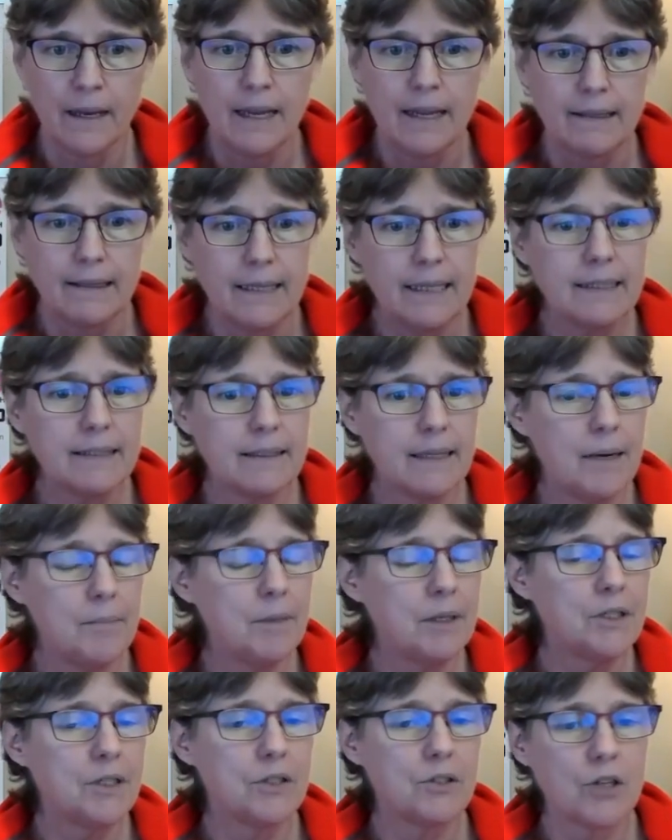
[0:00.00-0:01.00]
This
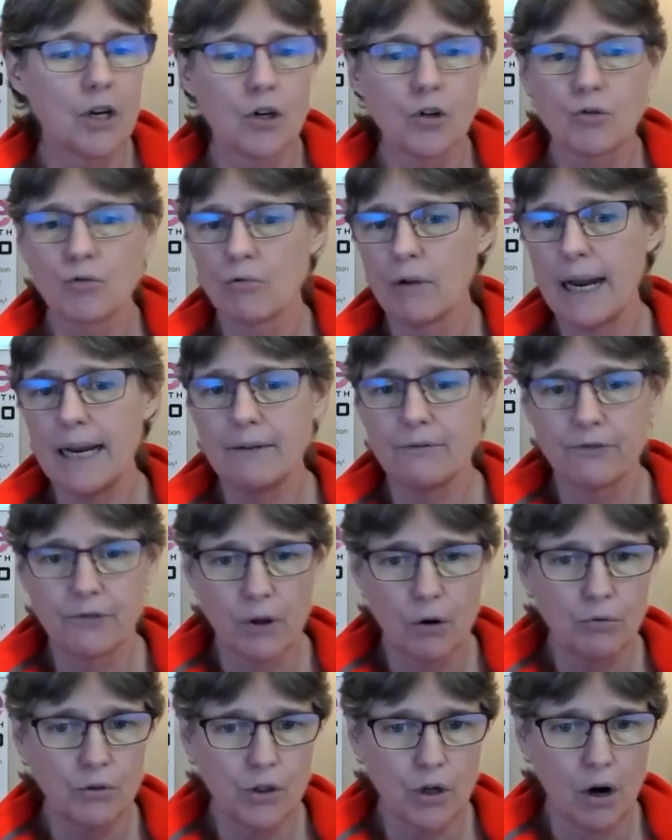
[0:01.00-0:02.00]
image is a great
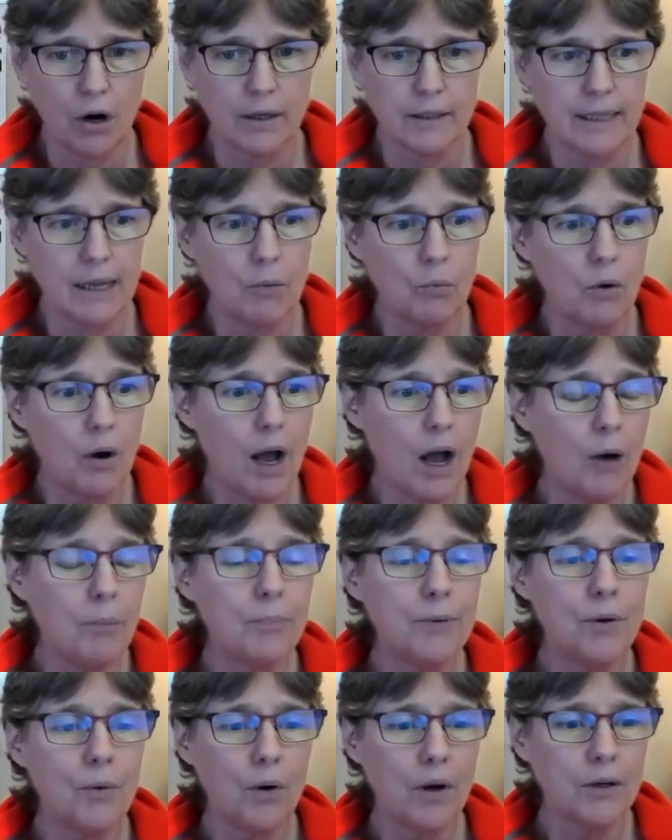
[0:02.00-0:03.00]
flowchart that will
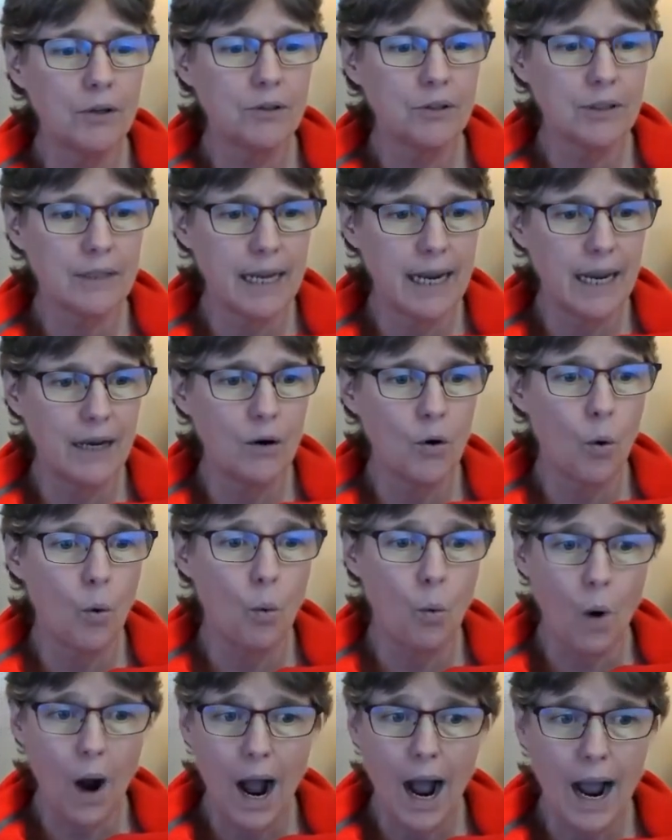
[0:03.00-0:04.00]
help you understand
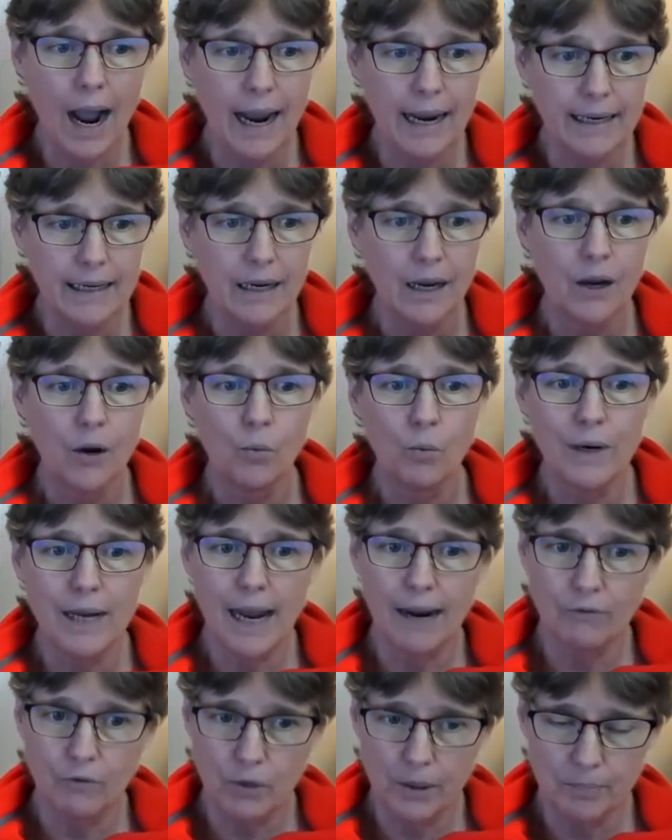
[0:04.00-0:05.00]
why we
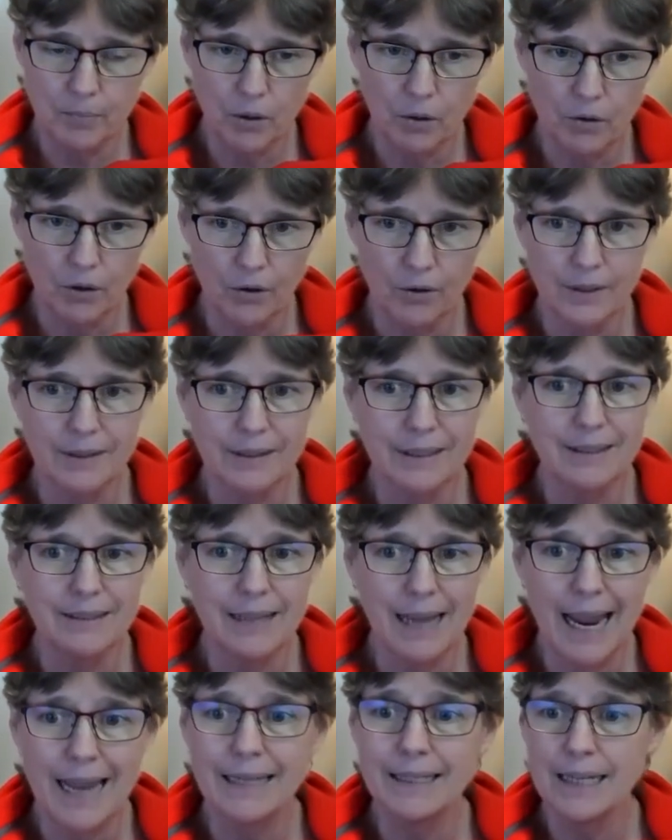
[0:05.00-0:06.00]
have cryptocurrencies
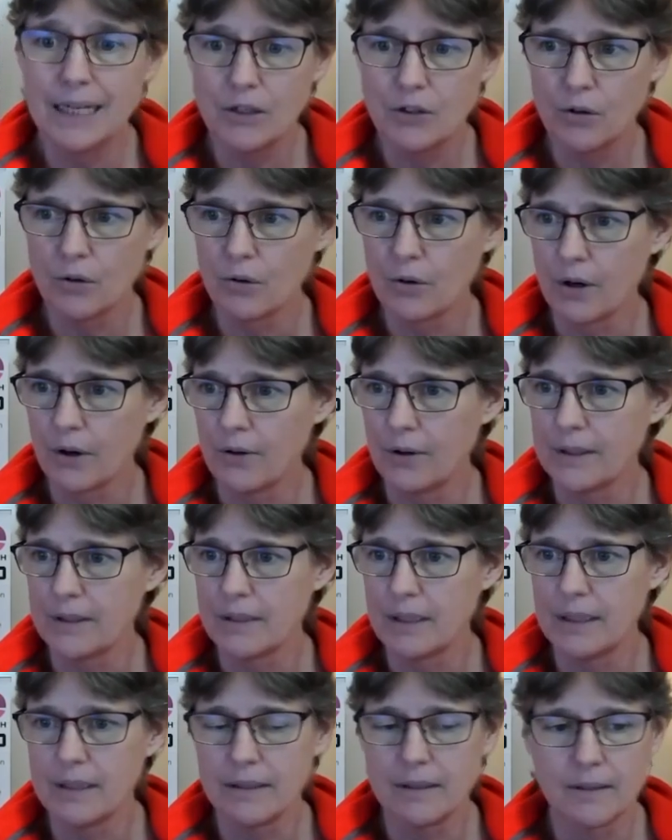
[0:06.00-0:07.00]
and digital
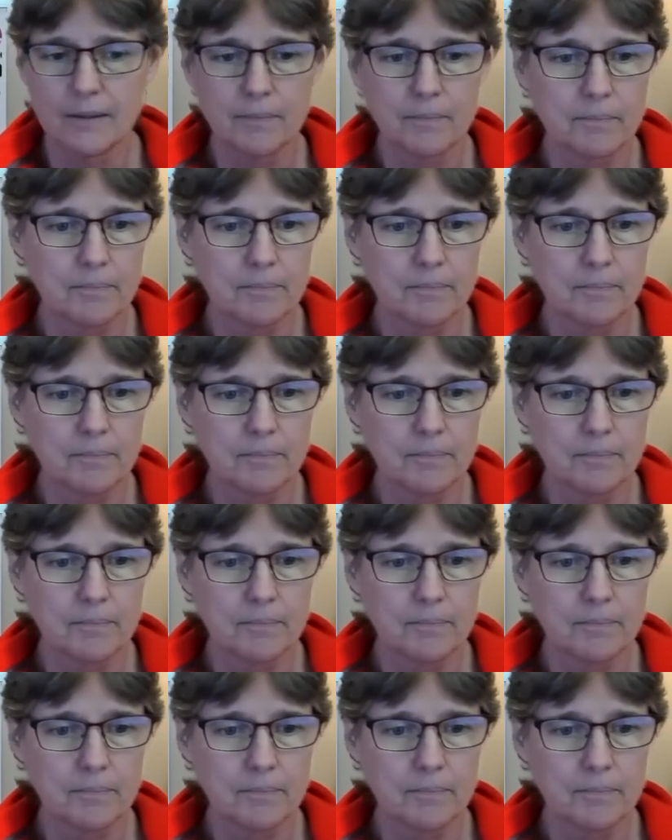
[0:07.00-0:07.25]
currencies.